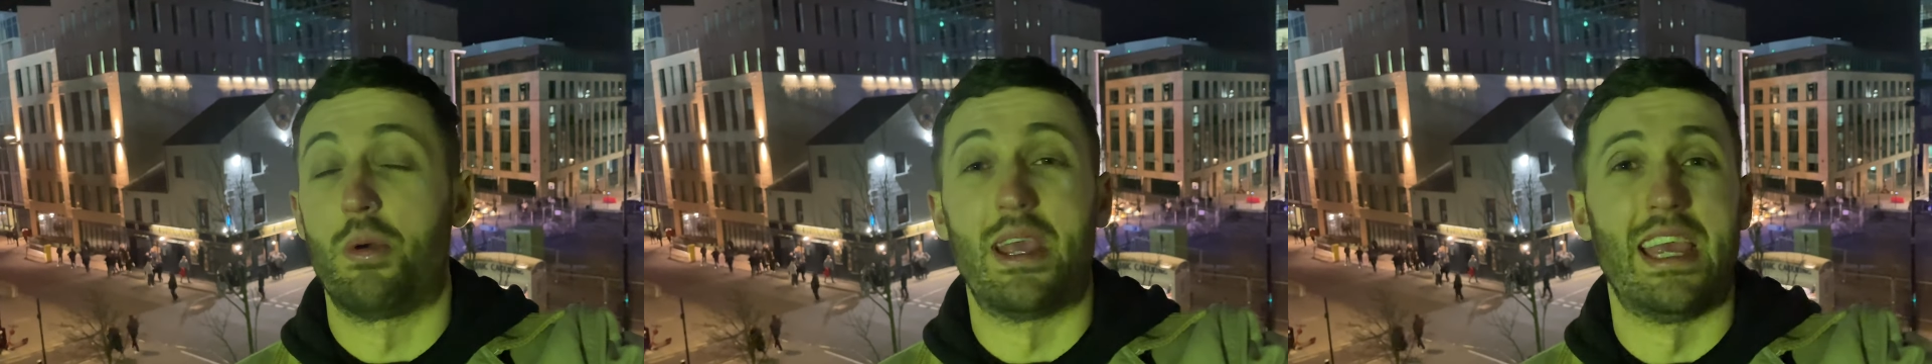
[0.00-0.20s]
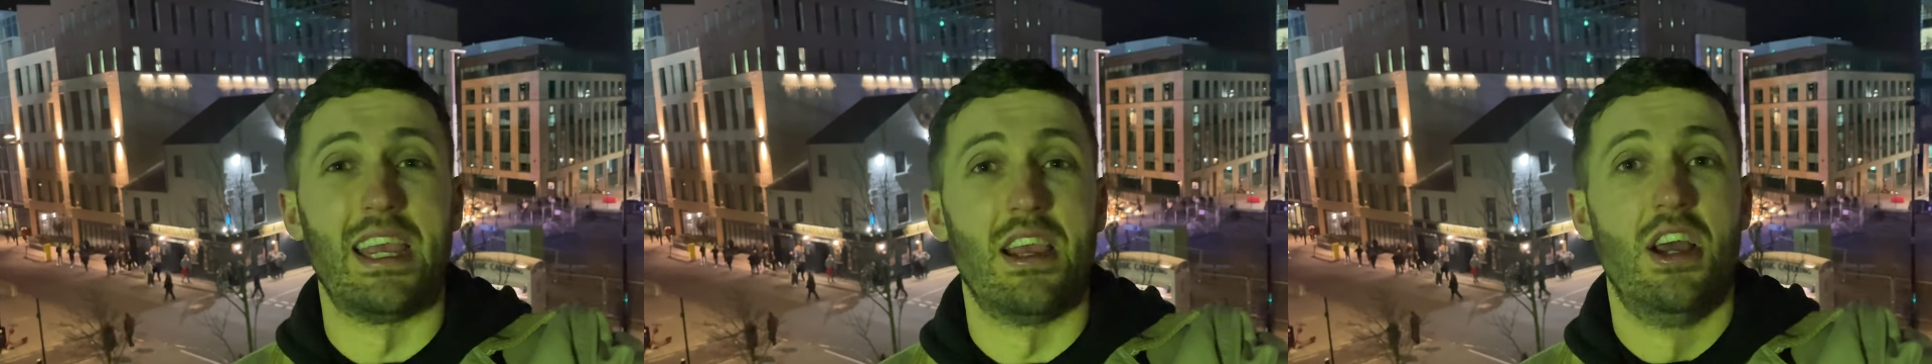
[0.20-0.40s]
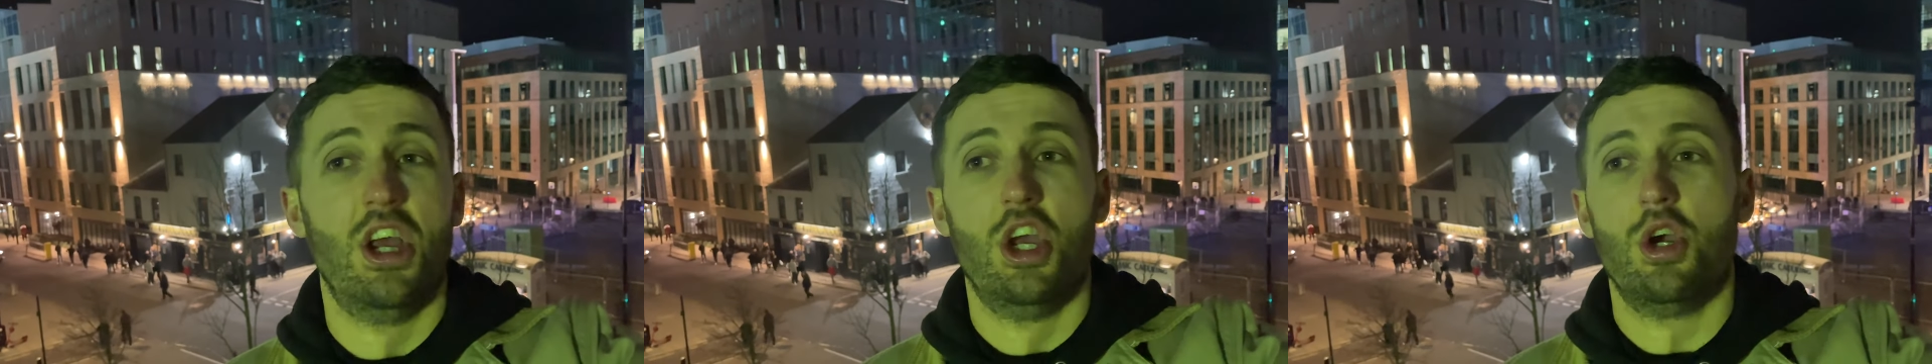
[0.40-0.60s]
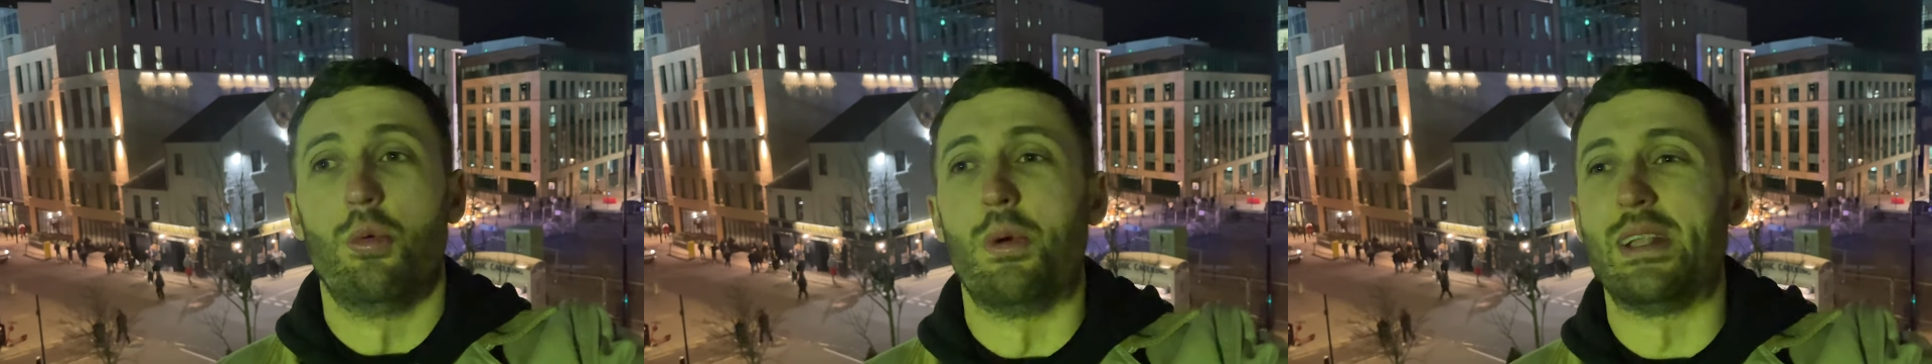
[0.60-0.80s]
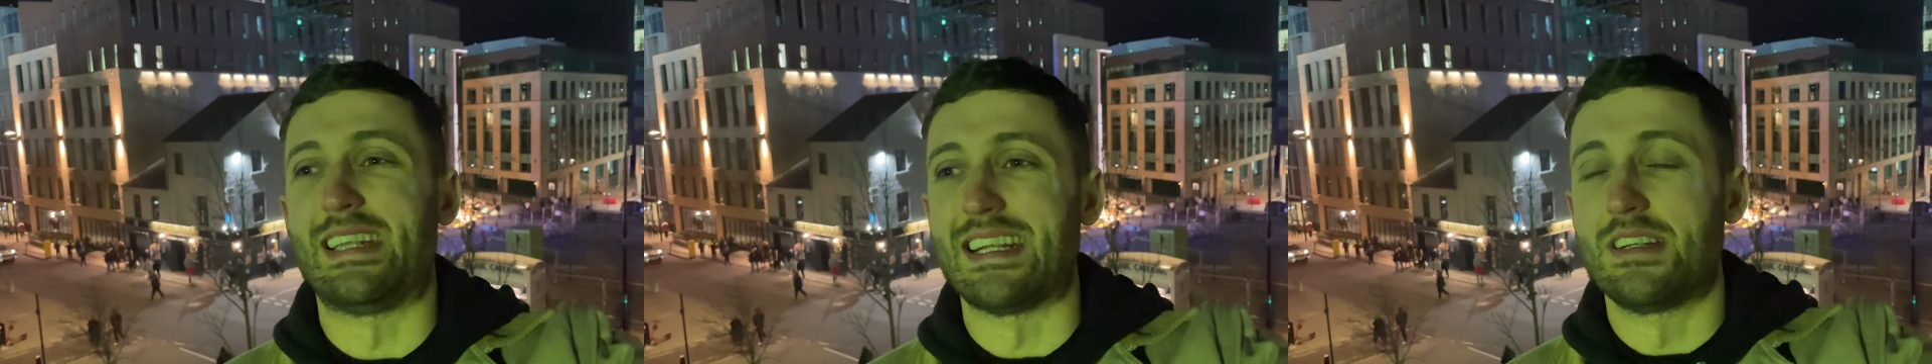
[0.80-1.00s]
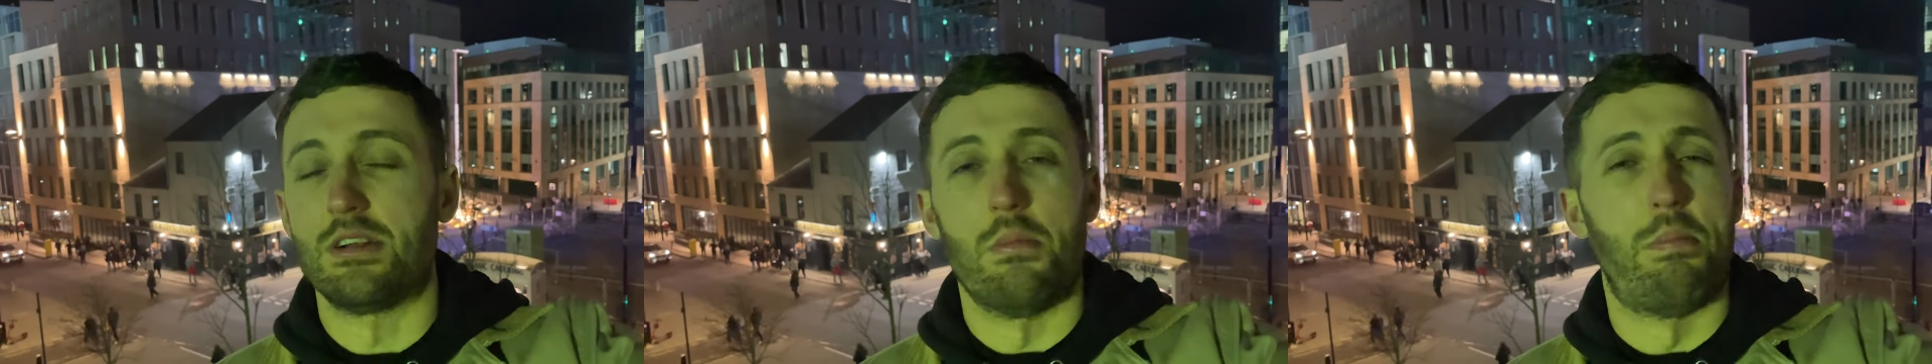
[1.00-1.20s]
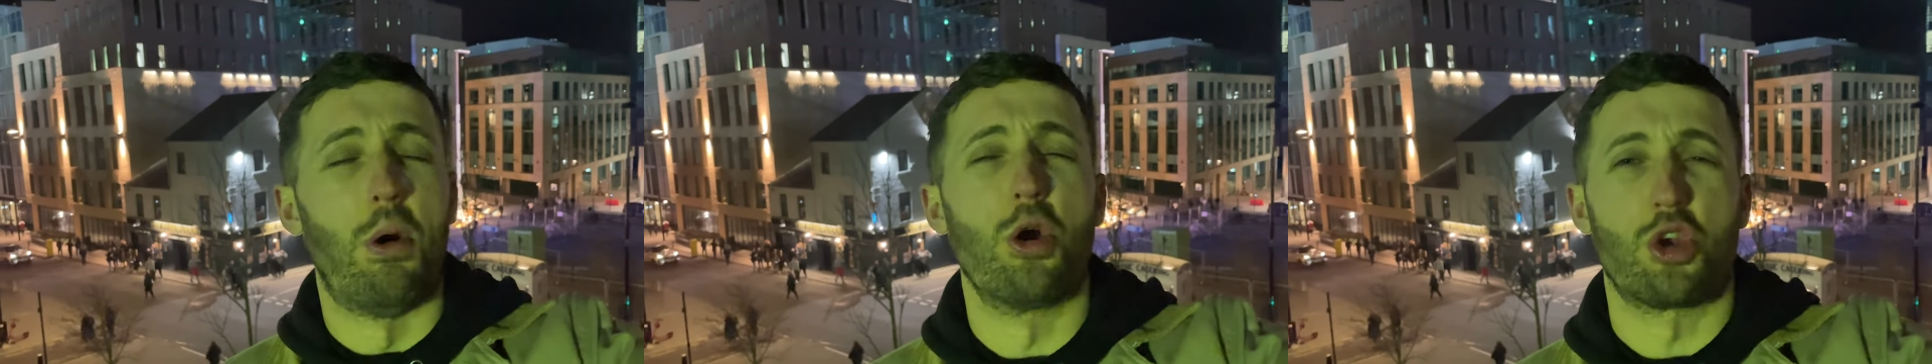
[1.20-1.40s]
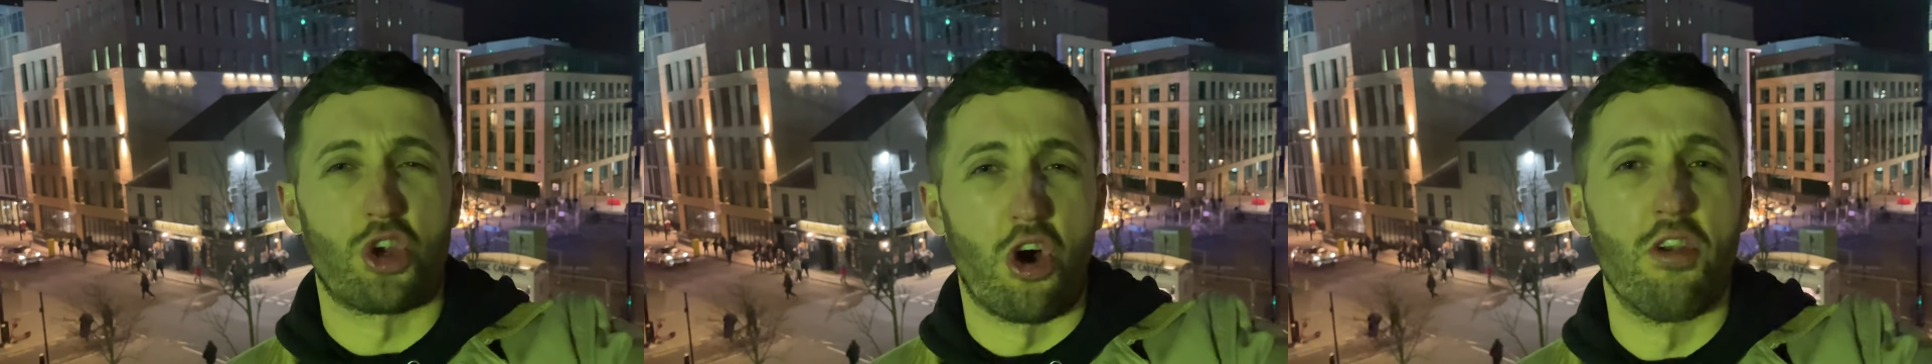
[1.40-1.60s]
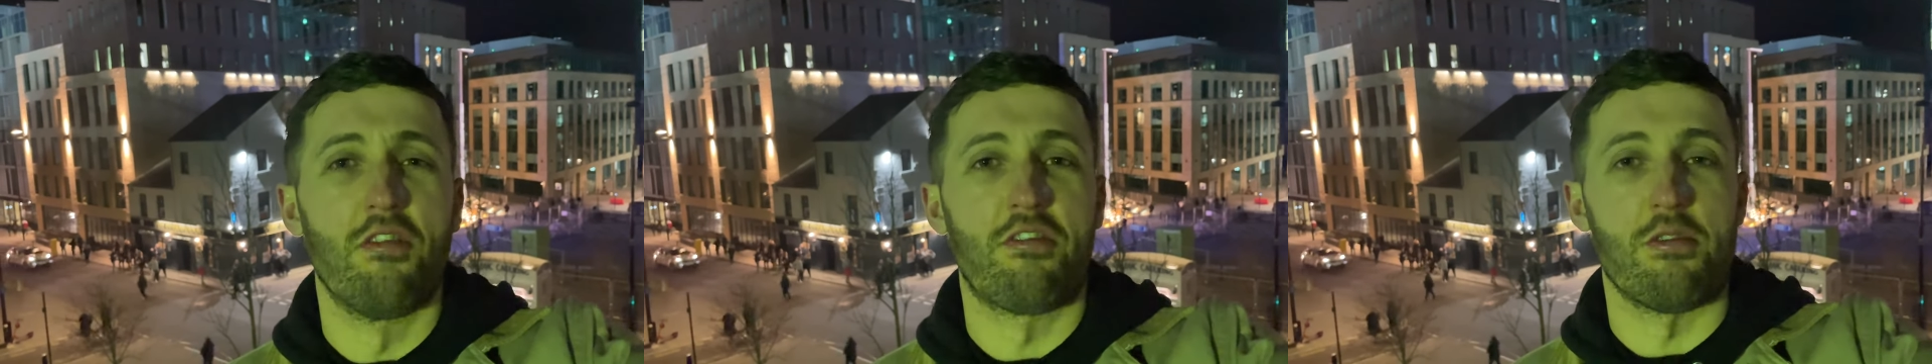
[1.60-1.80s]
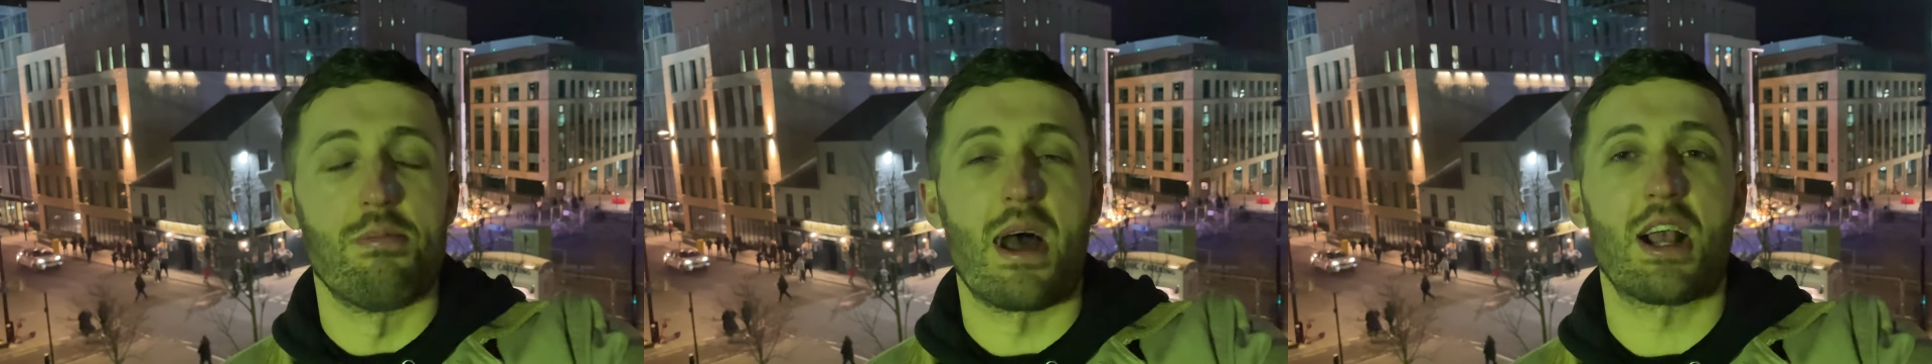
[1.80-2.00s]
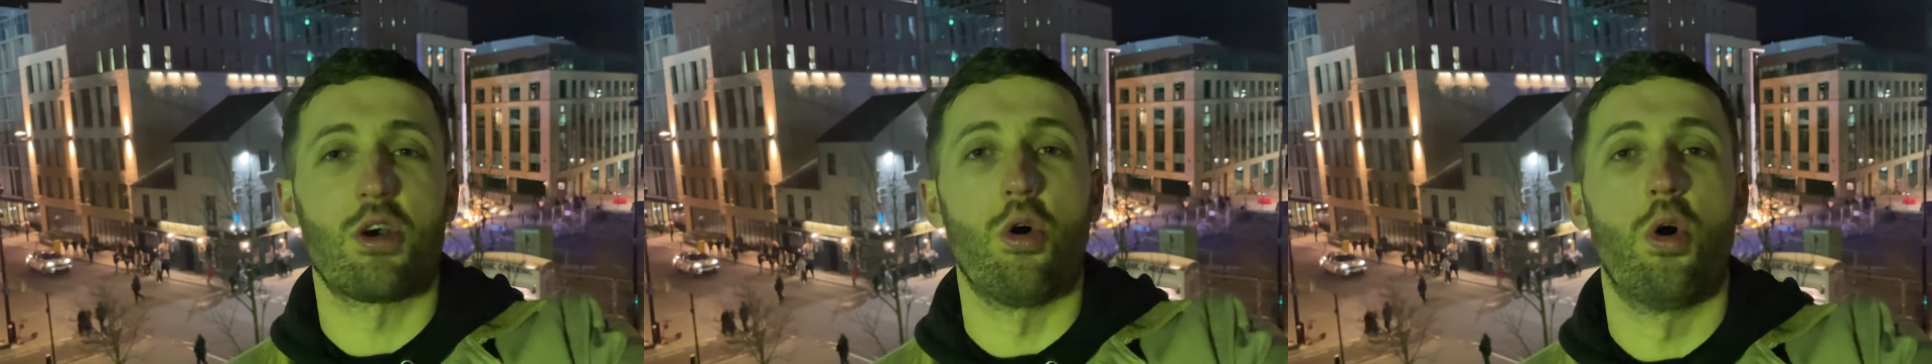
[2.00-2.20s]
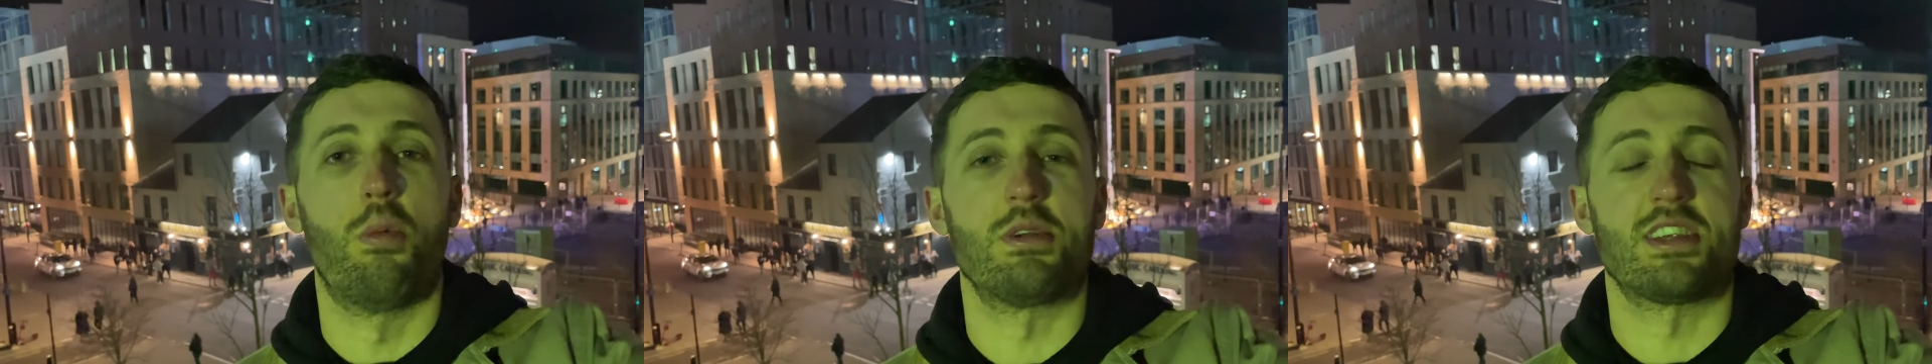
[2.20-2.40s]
We didn't push on from that goal,